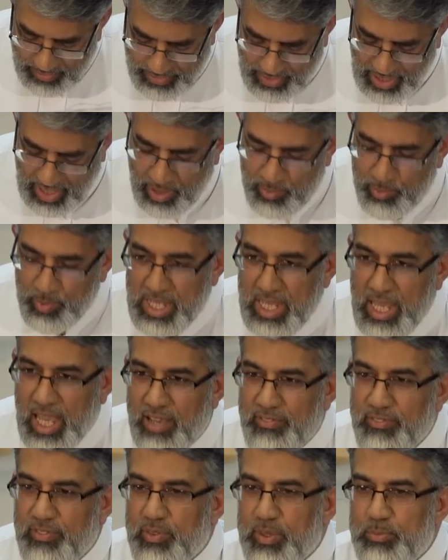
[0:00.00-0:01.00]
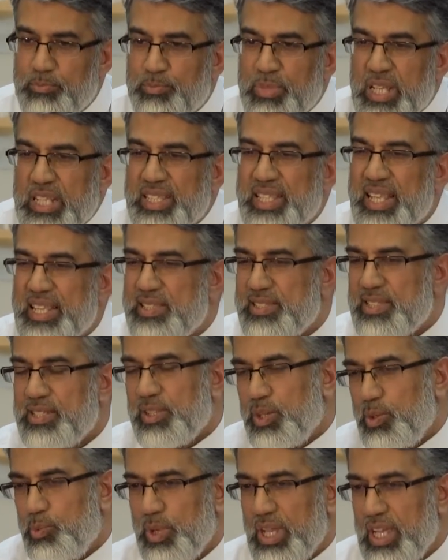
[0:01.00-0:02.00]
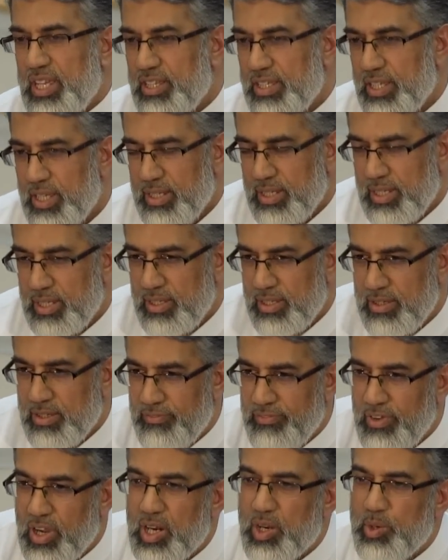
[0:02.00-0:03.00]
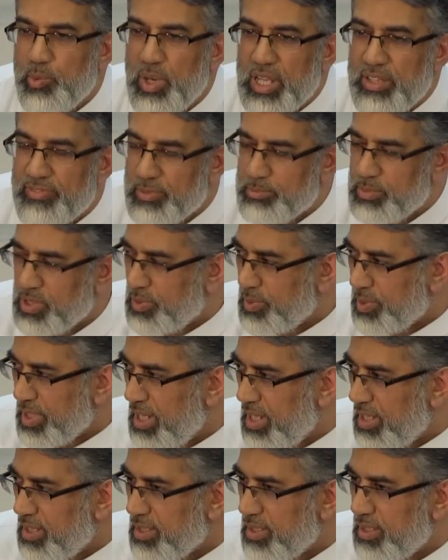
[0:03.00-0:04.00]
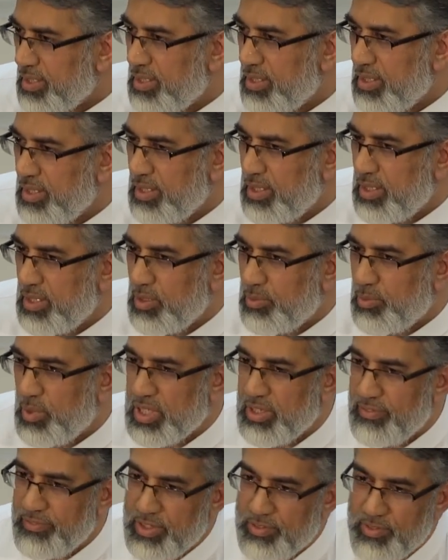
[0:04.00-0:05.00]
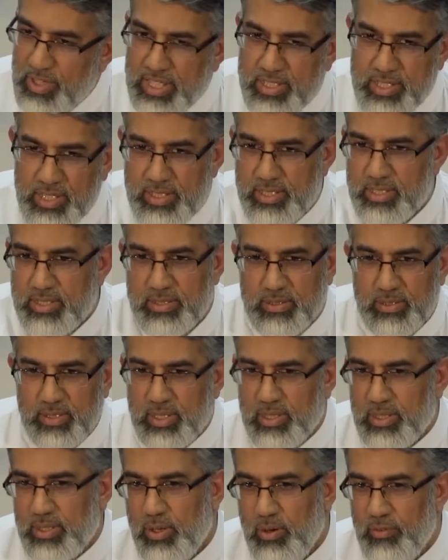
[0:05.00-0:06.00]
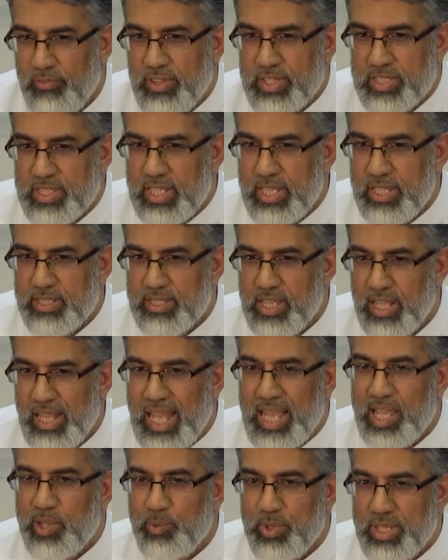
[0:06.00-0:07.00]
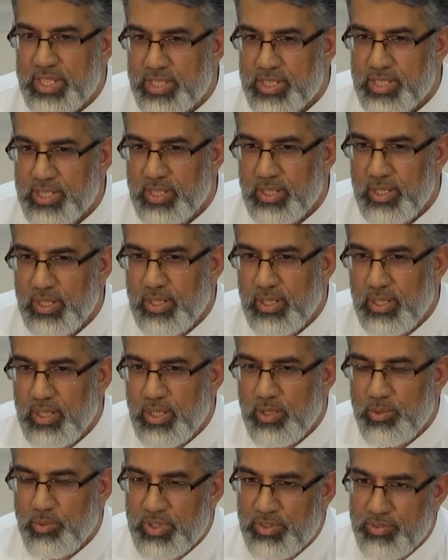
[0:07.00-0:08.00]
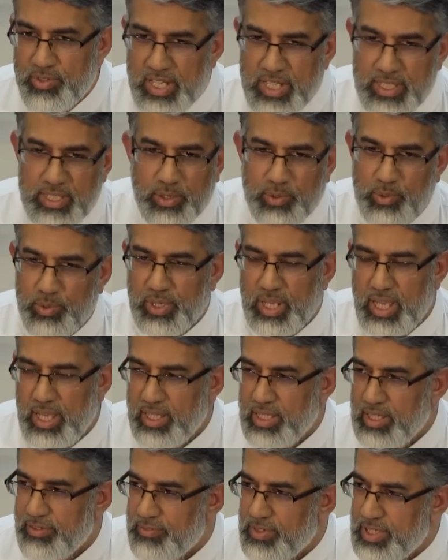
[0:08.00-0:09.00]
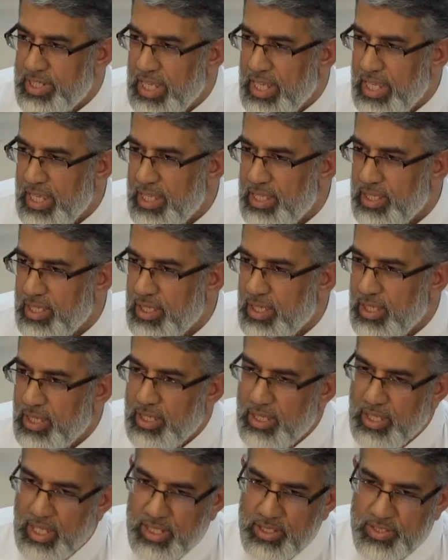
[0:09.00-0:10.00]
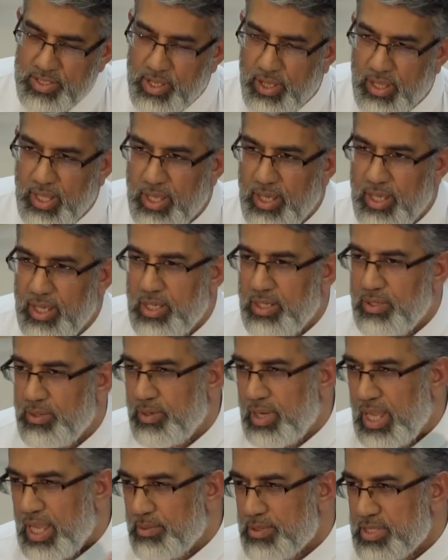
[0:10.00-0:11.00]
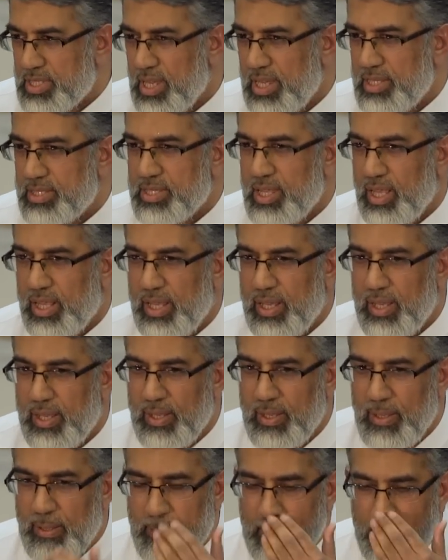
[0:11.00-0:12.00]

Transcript: that we have been distant away, far away from the Quran. One of the reasons, obviously, is the language. We read the Quran every day in Salah or outside Salah,